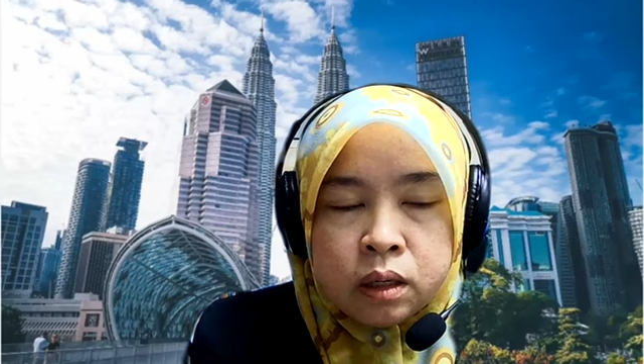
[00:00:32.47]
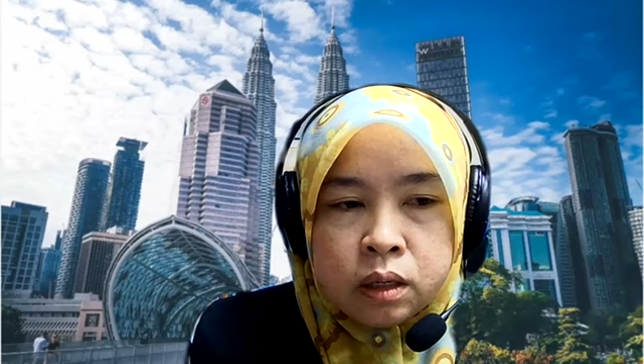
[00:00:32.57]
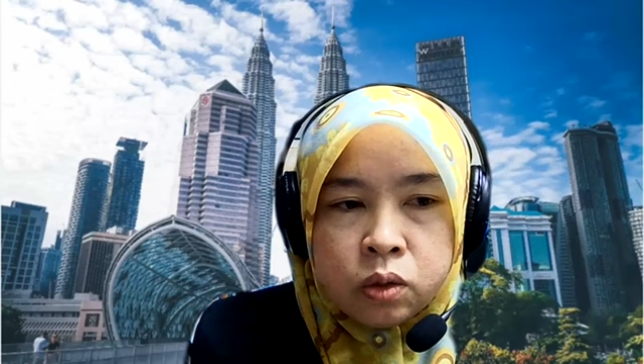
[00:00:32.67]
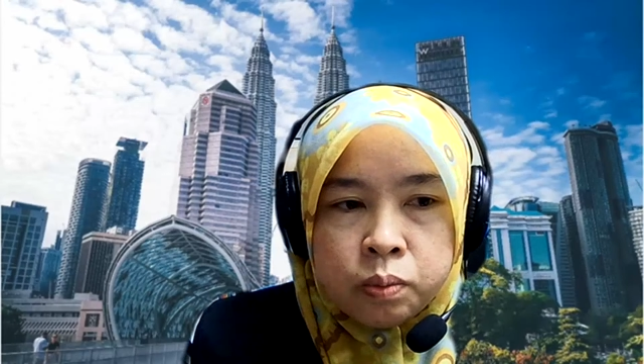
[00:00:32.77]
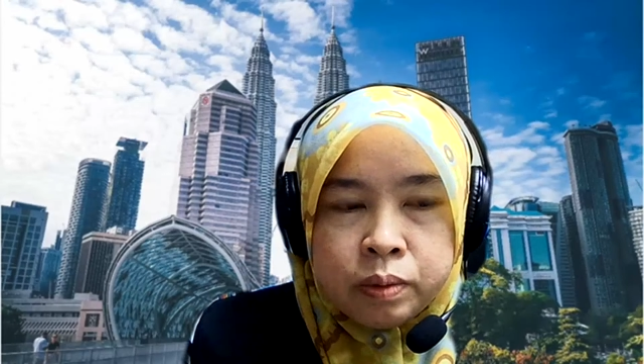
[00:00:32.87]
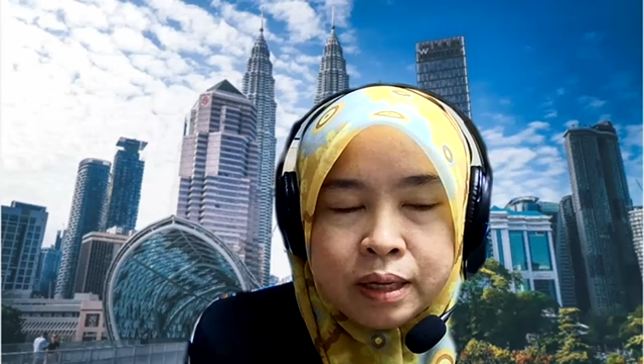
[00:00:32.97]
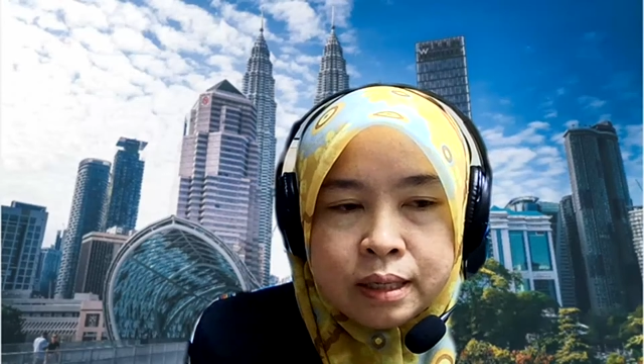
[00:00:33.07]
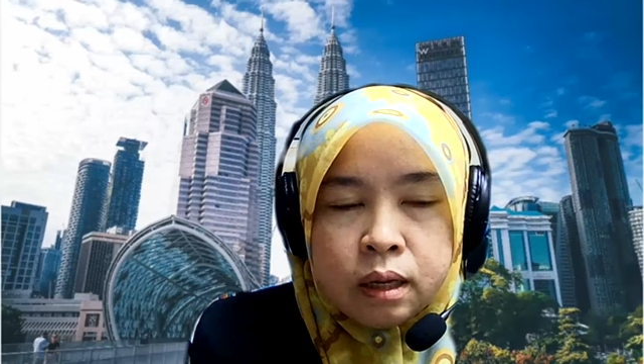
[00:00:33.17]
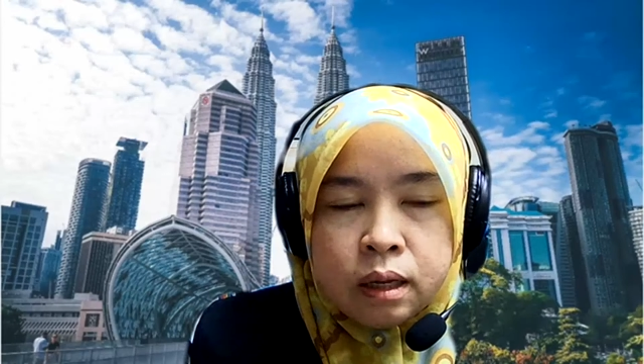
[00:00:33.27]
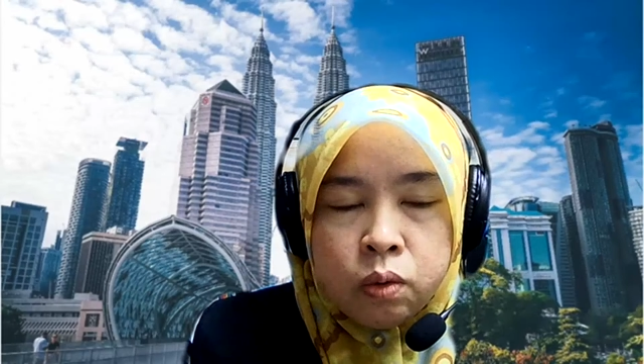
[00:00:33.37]
The topic
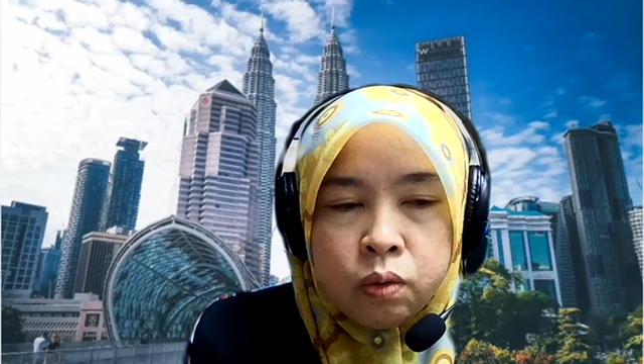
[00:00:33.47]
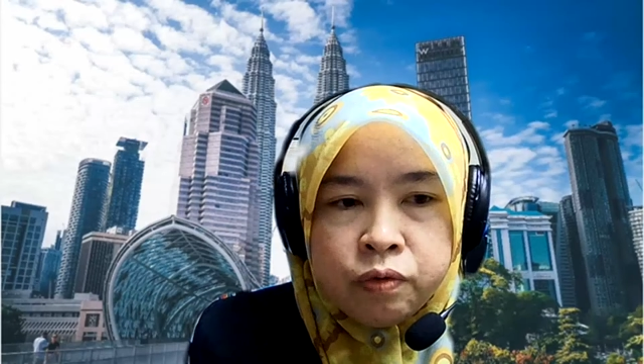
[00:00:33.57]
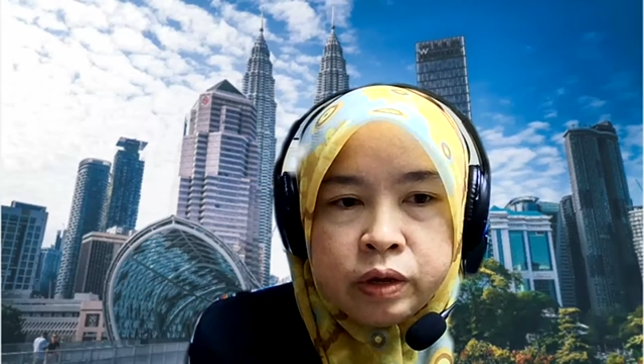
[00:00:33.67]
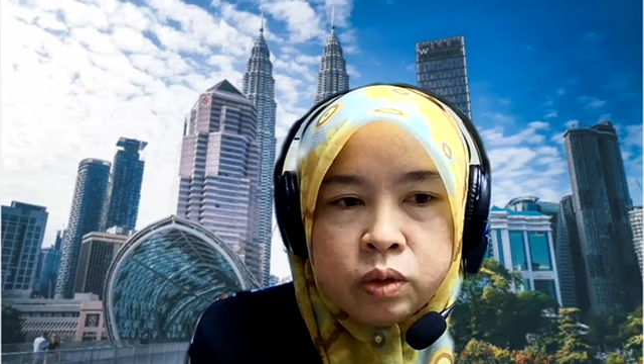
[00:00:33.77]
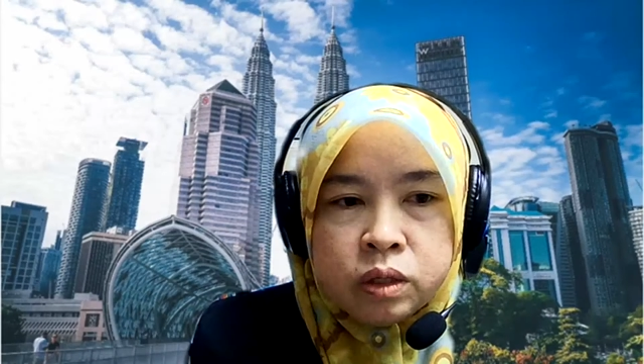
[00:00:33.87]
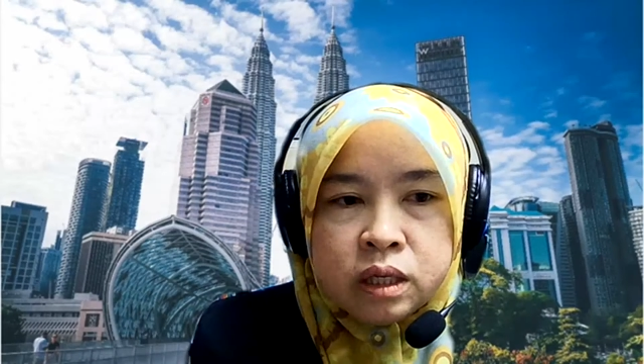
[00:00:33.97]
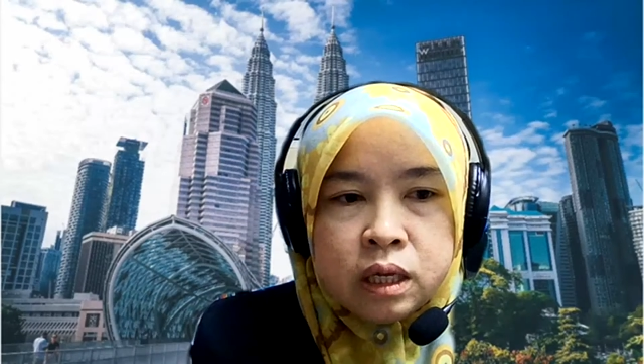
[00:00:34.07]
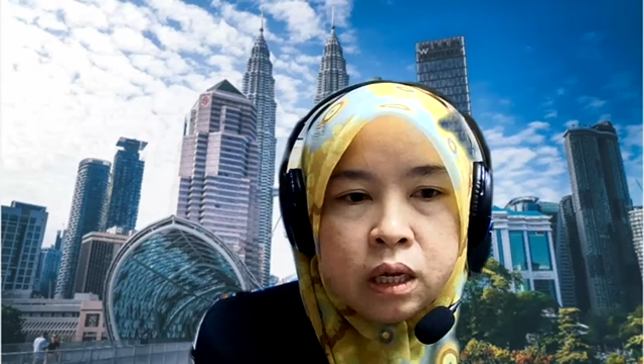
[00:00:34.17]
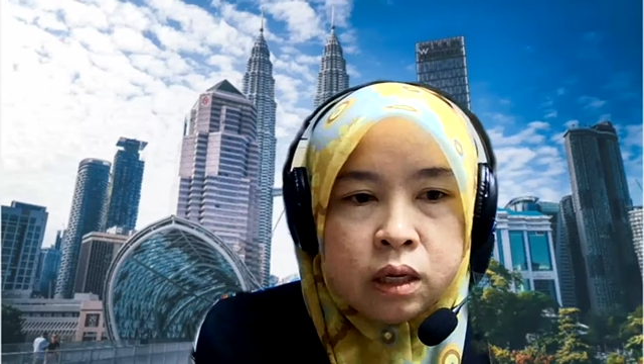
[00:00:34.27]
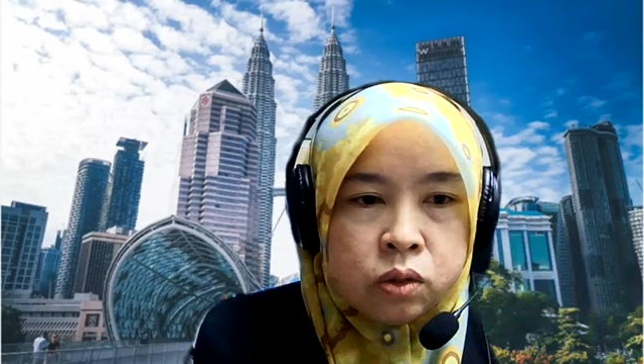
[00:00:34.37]
is low
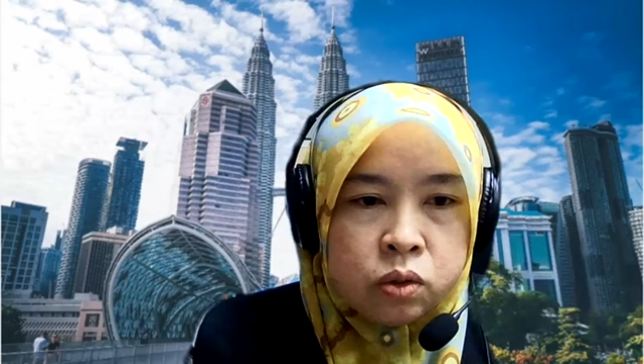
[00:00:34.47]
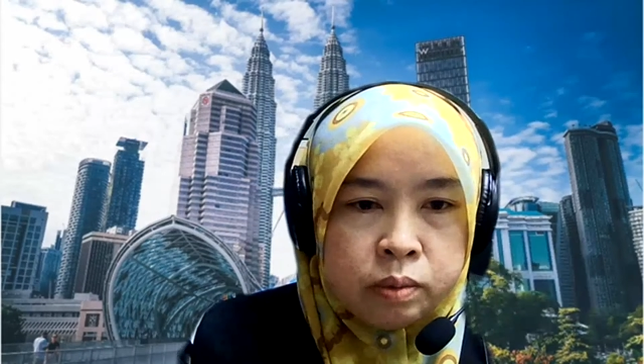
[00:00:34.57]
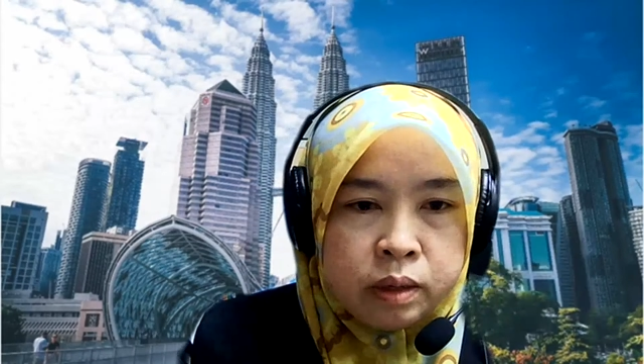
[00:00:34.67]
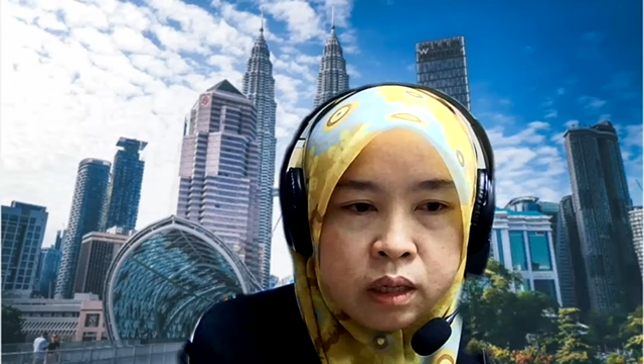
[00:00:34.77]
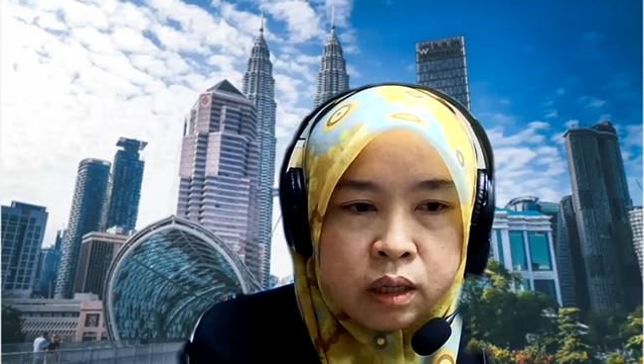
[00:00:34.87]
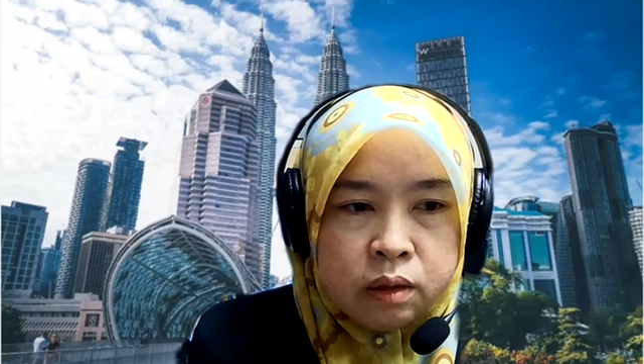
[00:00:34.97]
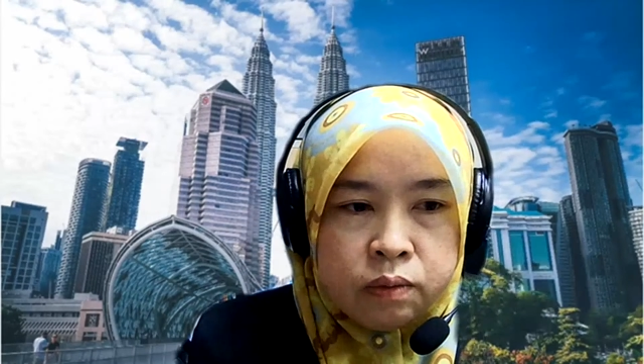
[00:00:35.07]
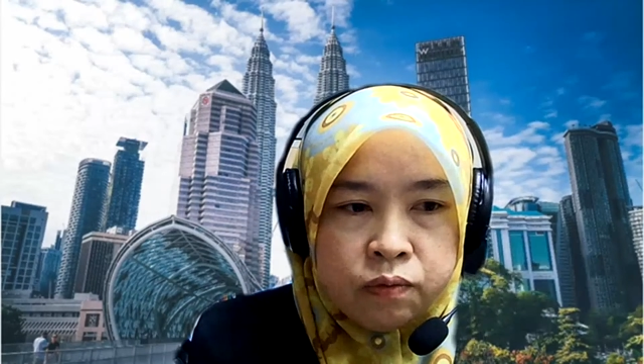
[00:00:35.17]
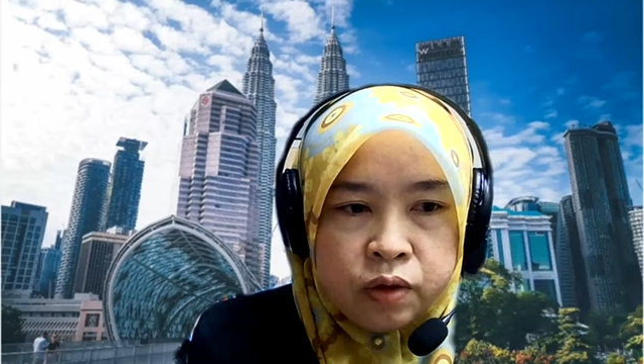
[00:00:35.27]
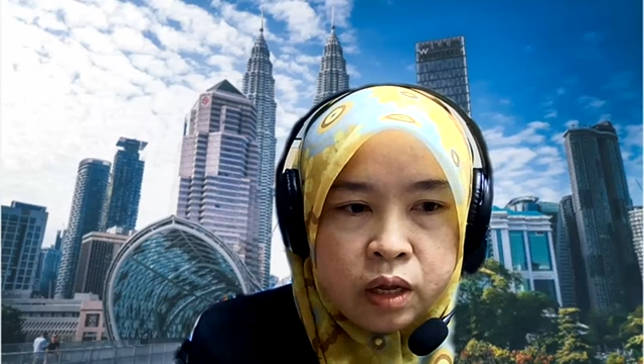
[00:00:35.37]
frequency electromagnetic
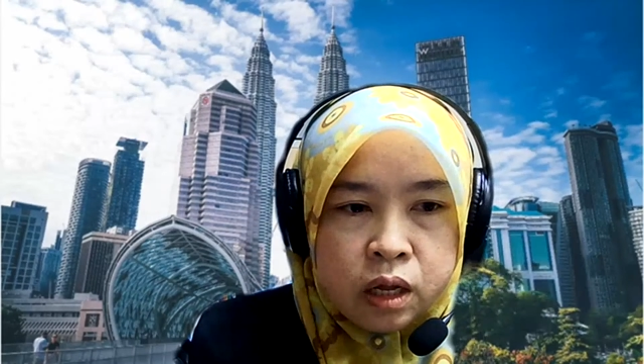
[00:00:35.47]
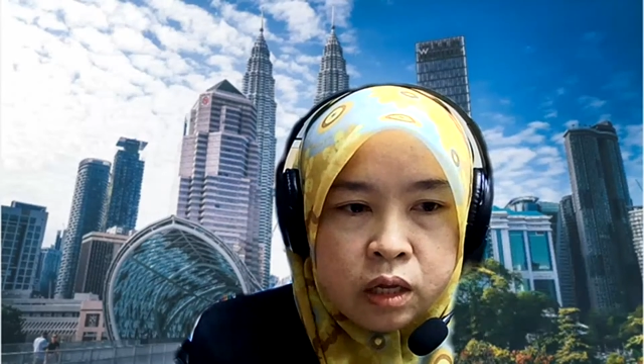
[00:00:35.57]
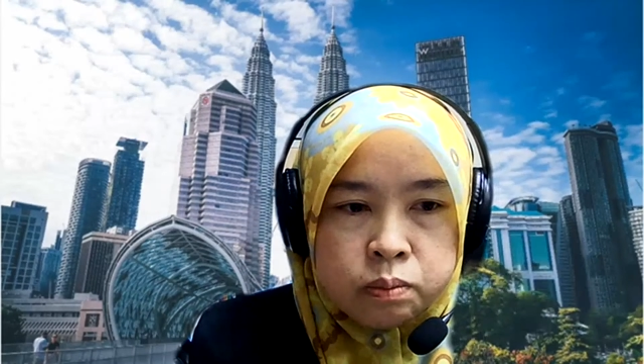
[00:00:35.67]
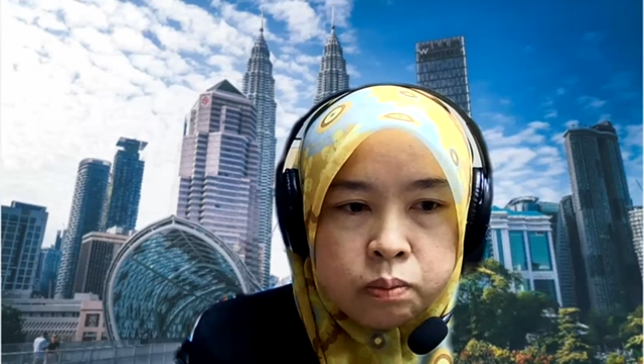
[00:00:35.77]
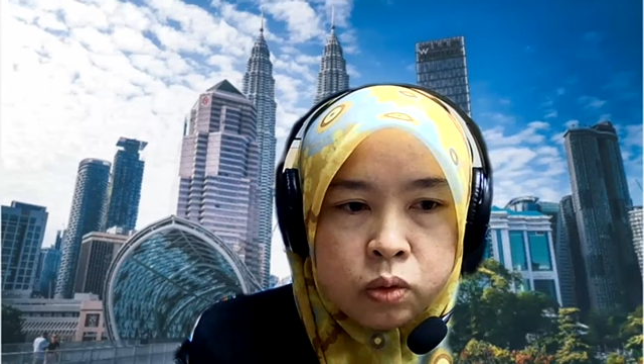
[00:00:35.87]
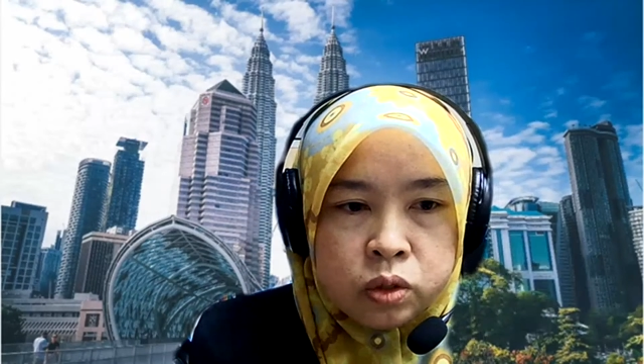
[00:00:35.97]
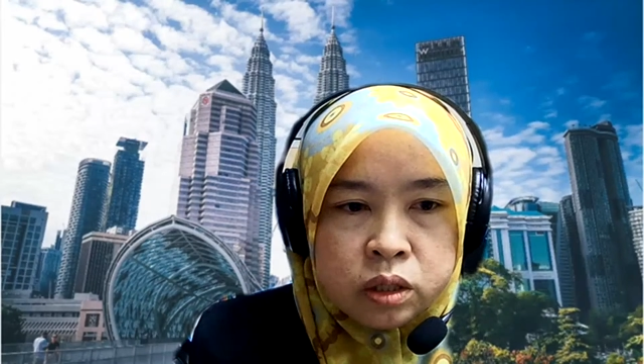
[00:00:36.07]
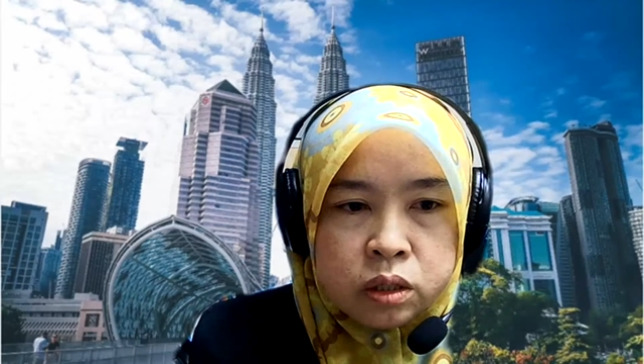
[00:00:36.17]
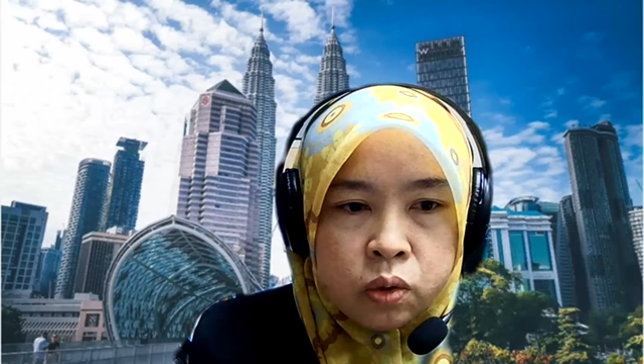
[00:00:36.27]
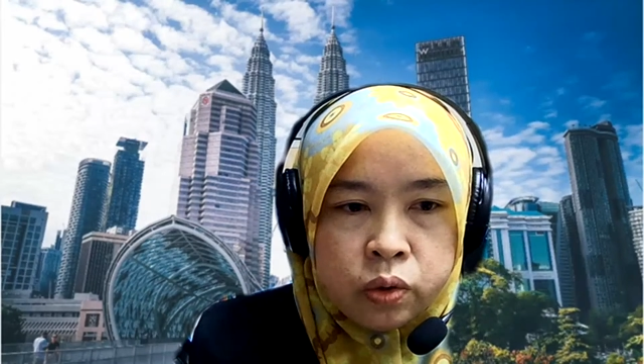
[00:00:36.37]
field
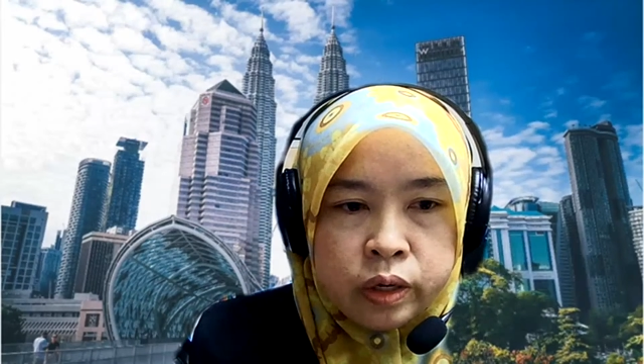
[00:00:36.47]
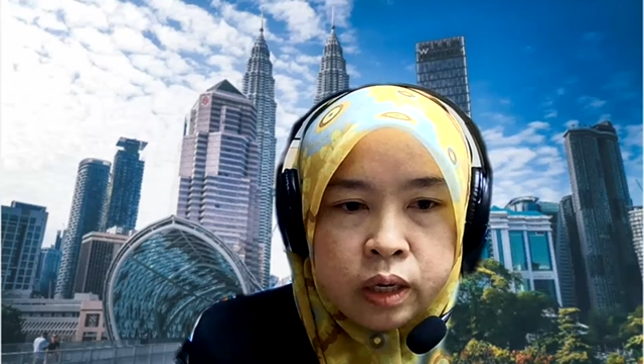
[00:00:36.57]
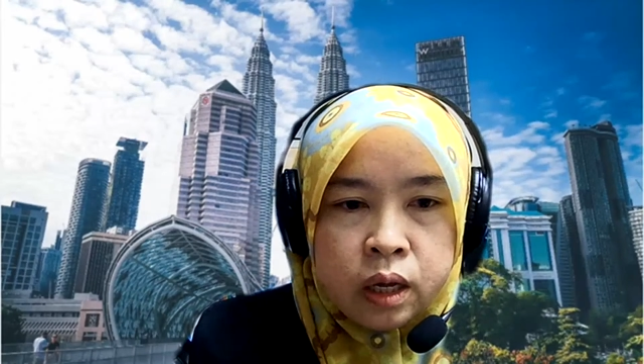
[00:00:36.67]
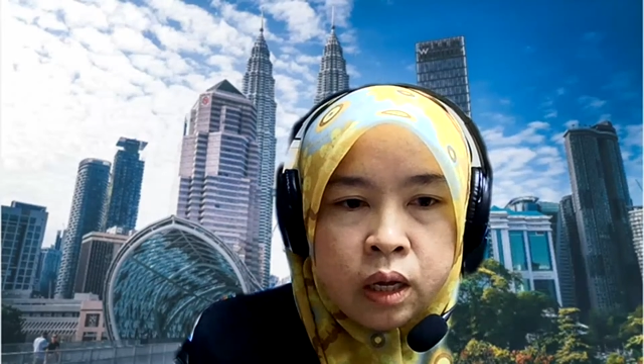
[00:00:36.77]
exposure on